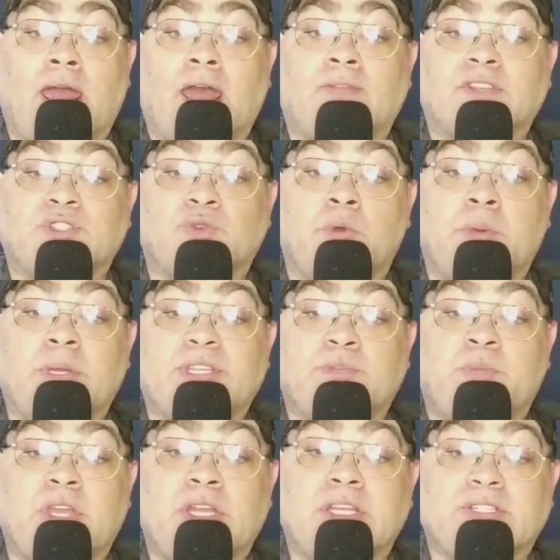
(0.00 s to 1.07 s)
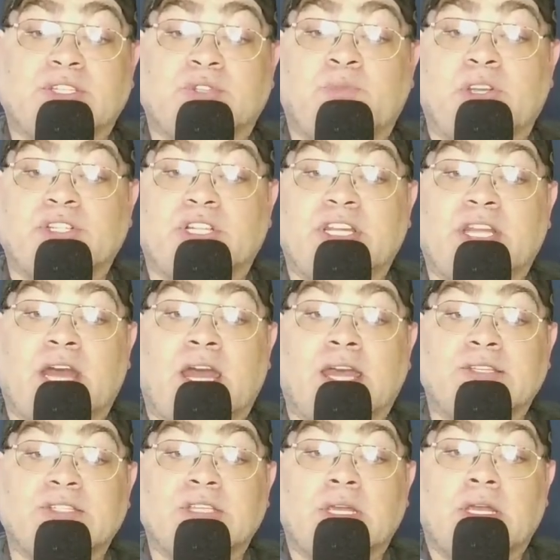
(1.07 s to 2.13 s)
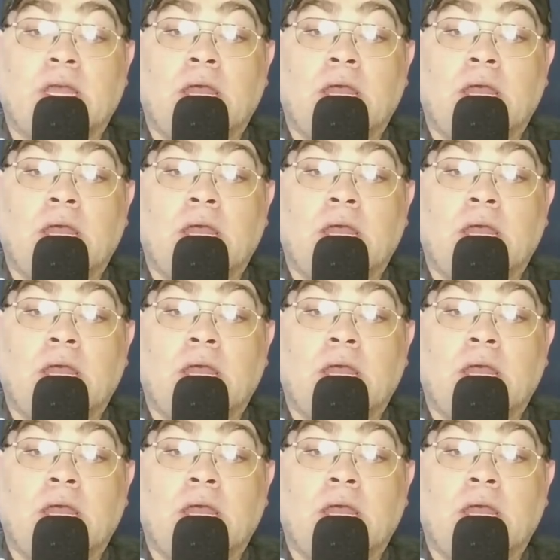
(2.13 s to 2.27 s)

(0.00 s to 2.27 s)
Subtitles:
and the swimming speed is especially nice